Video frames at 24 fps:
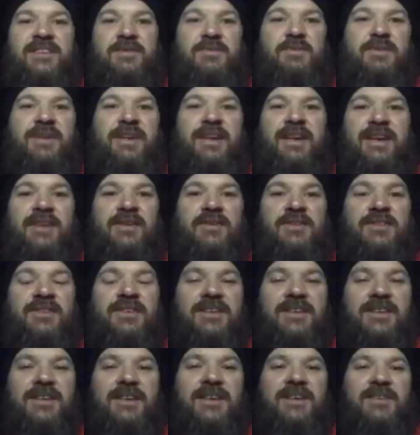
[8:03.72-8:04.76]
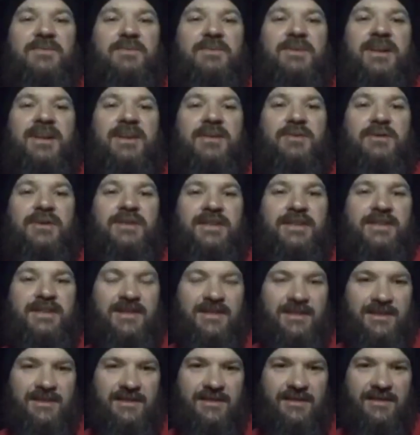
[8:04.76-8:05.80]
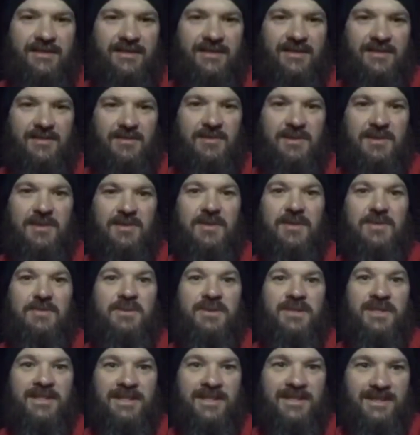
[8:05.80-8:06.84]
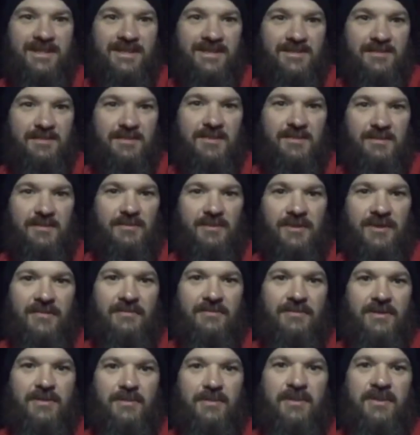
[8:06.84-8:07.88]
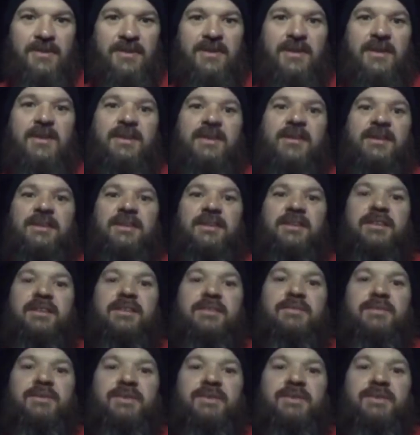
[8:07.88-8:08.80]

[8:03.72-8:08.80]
We ain't gonna cook it because we're not gonna kill it because we don't know what it is. We're gonna run from it. If we